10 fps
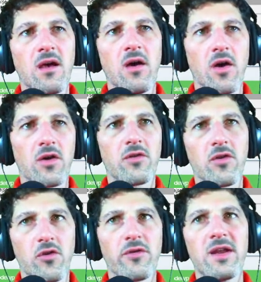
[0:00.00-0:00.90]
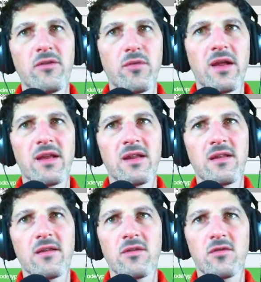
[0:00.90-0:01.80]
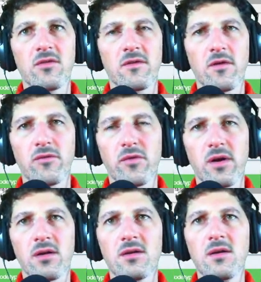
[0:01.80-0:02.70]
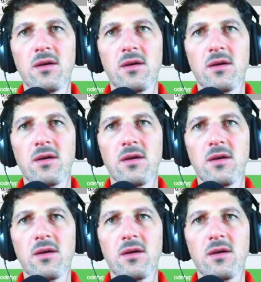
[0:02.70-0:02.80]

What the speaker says: the grid related to the software.